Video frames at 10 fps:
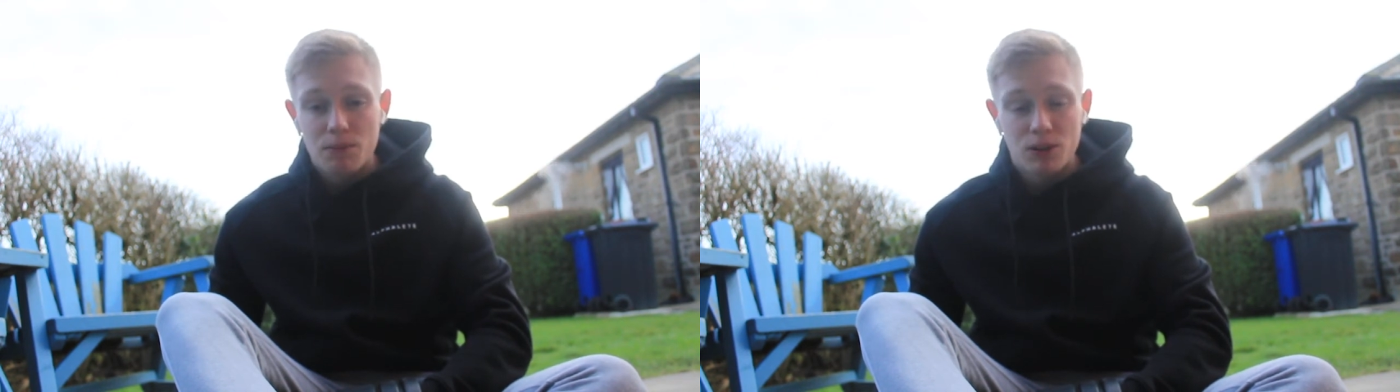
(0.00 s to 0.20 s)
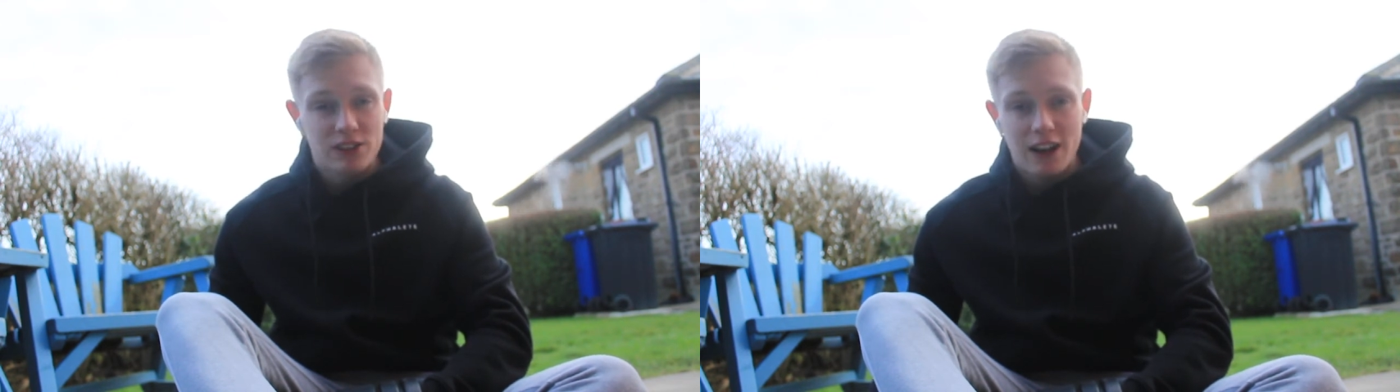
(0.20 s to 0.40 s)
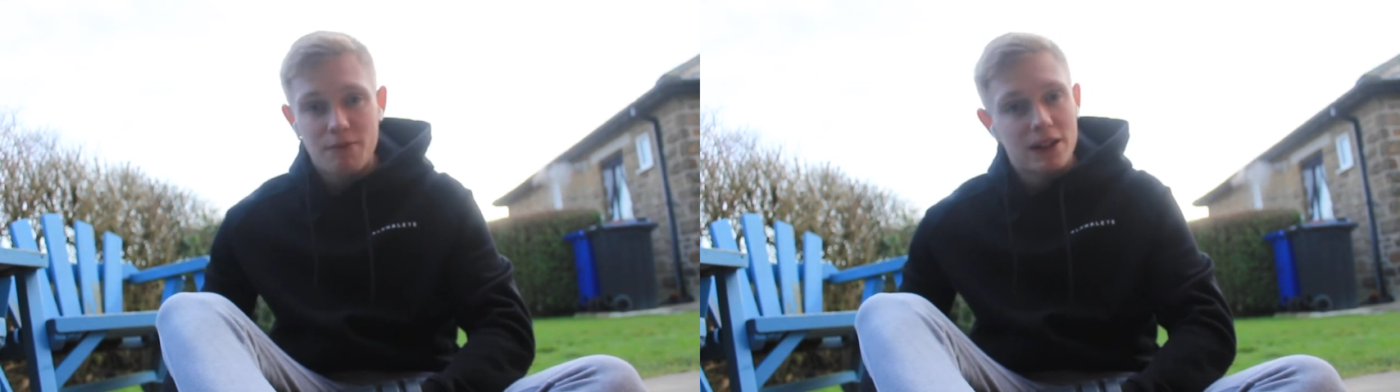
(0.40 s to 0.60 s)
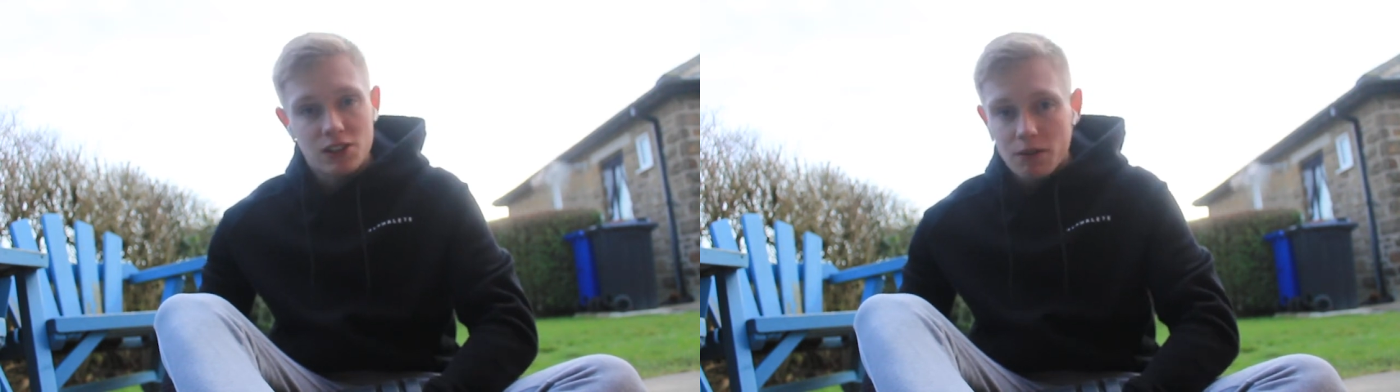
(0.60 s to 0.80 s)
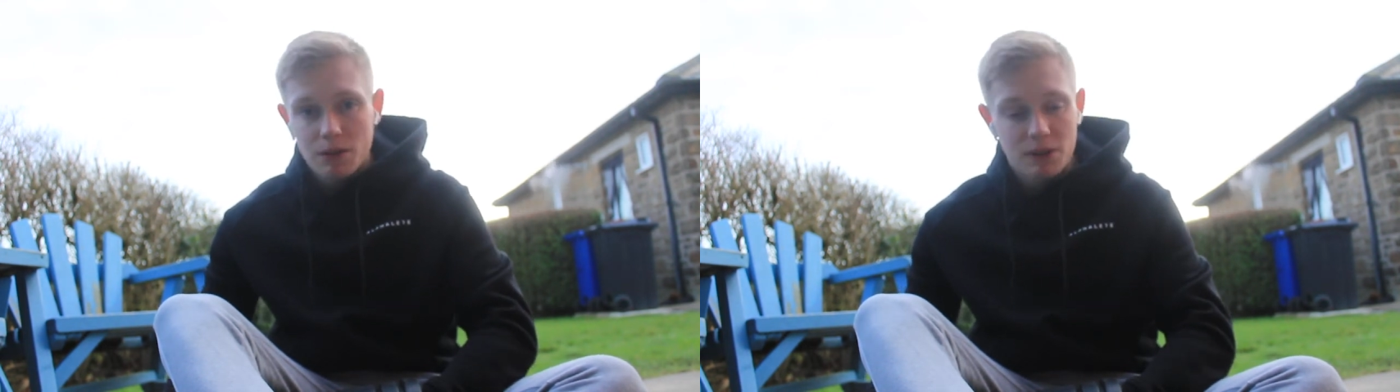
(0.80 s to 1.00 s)
Plus I've made
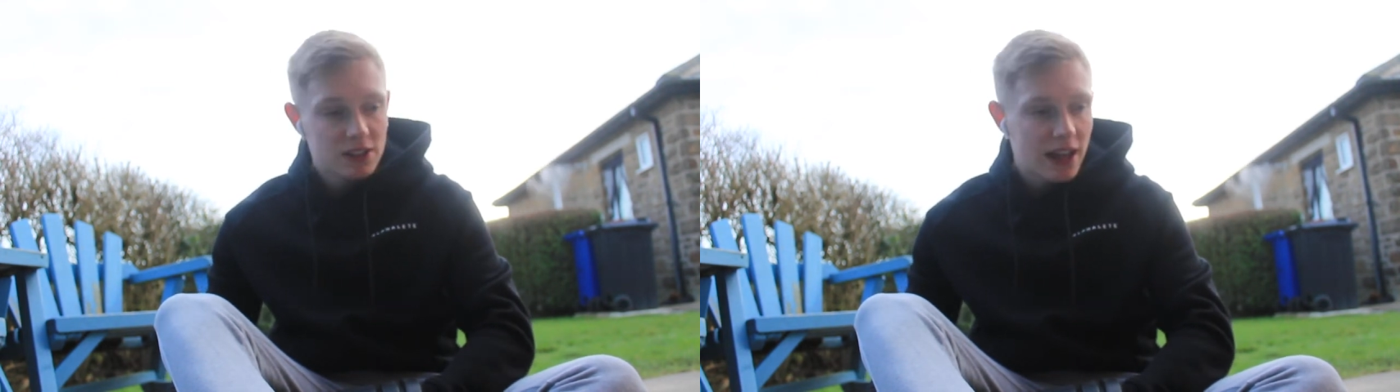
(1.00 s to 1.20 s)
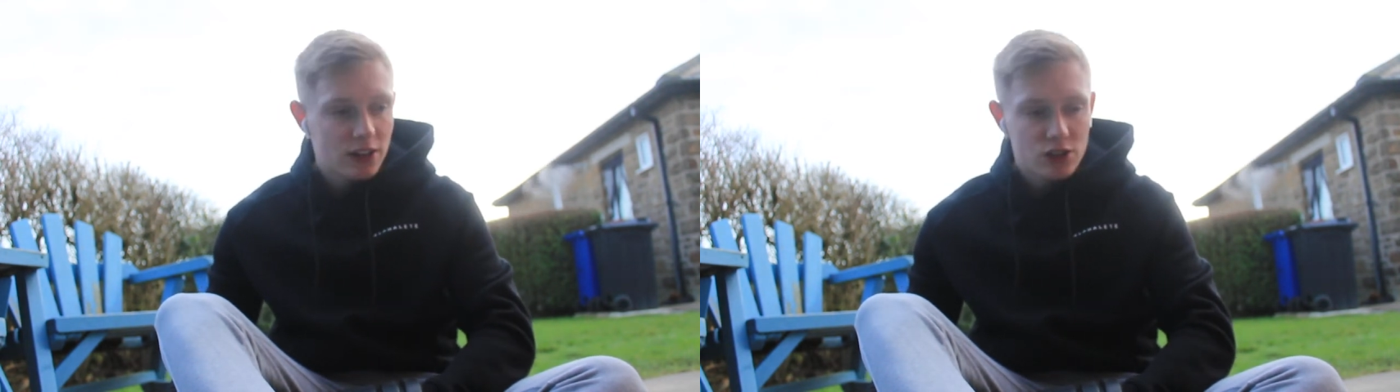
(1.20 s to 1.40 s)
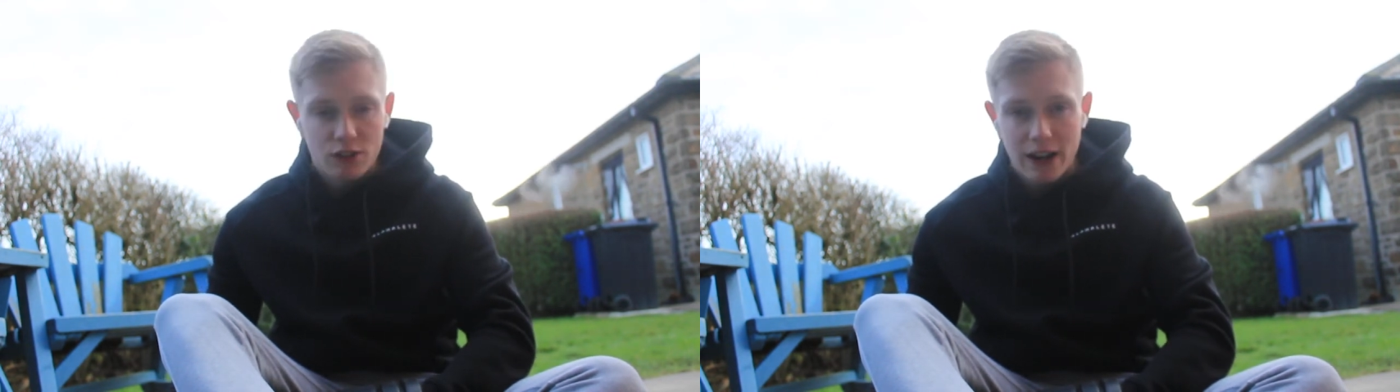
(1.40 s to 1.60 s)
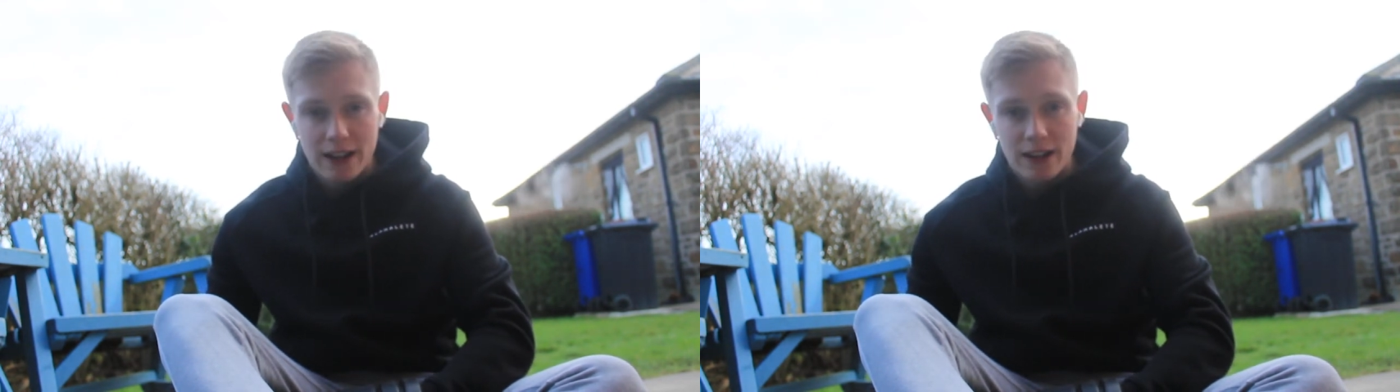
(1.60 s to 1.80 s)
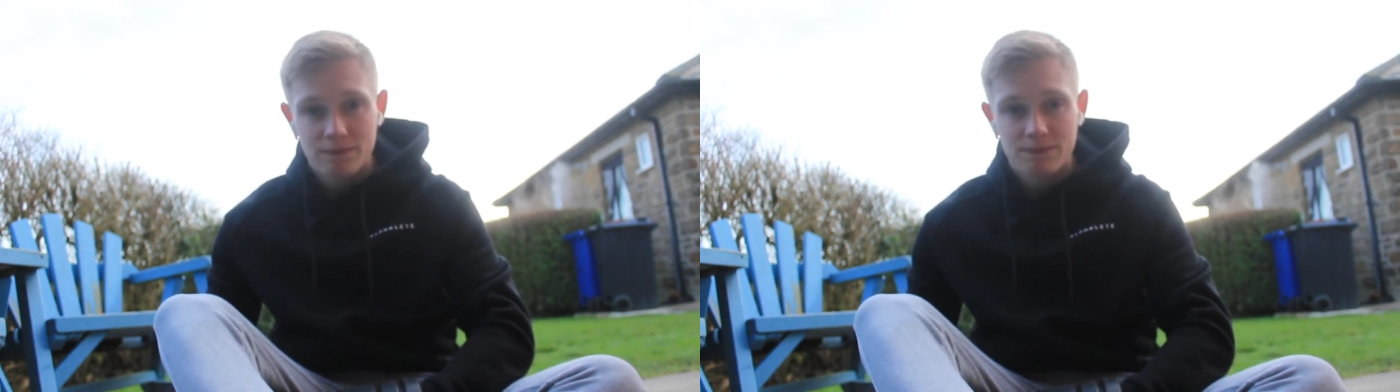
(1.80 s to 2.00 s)
so many mistakes
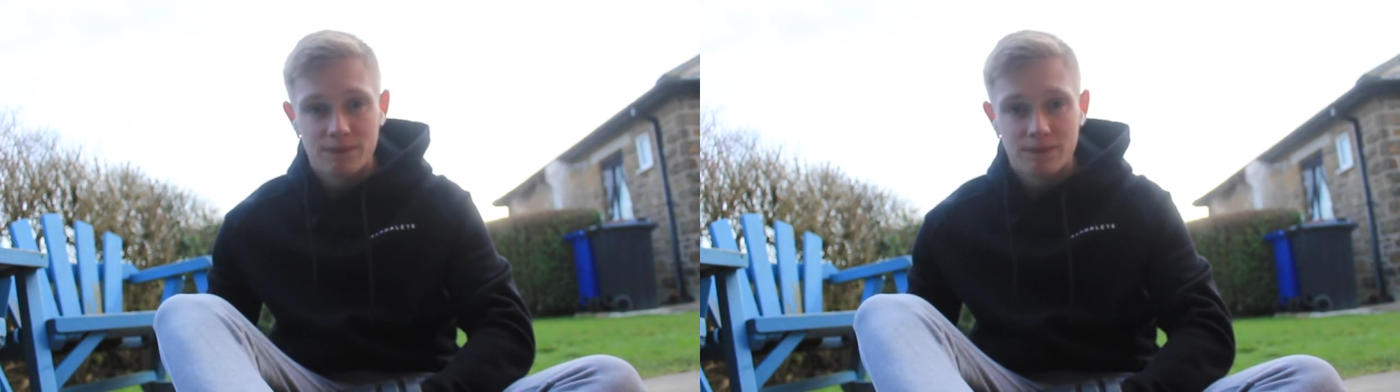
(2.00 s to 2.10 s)
training.